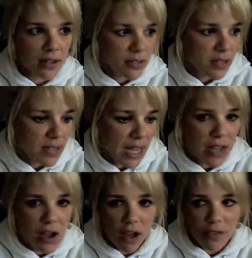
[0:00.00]
to
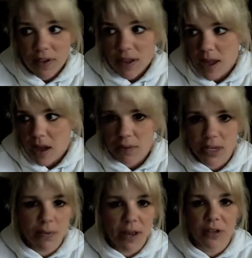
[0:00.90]
take off how
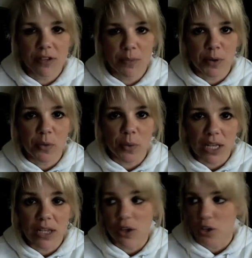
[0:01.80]
many pounds per
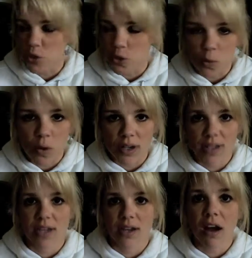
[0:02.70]
week you want to
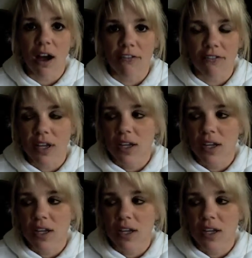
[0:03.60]
take off.